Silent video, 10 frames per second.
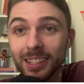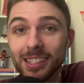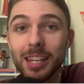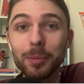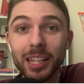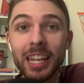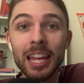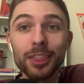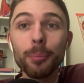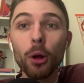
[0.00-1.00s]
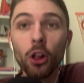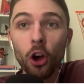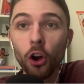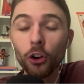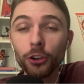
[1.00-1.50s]
seemingly hit the ball
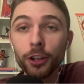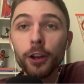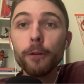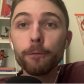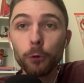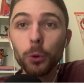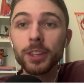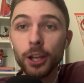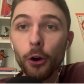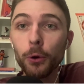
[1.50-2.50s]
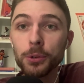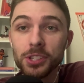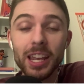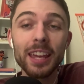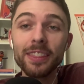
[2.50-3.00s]
hard for the
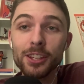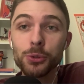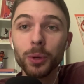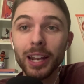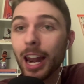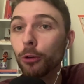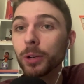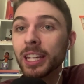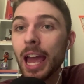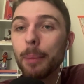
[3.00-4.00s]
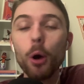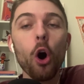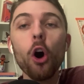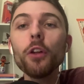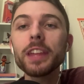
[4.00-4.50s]
O's in this one. And I'll recap
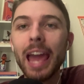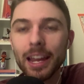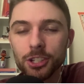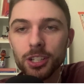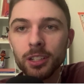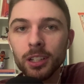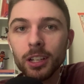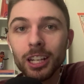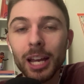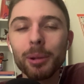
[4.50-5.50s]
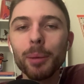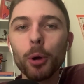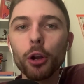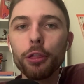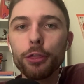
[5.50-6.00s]
all the action coming up
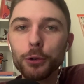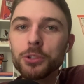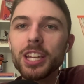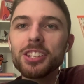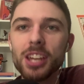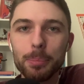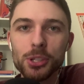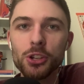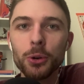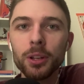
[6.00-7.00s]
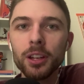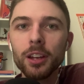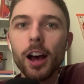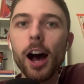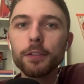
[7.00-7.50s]
on Thursday's episode
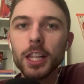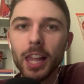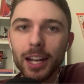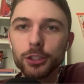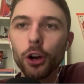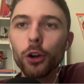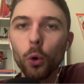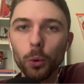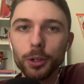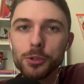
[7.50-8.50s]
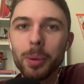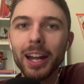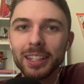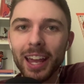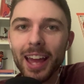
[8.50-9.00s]
of the Locked On Orioles
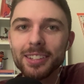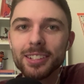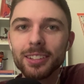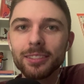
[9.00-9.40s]
podcast.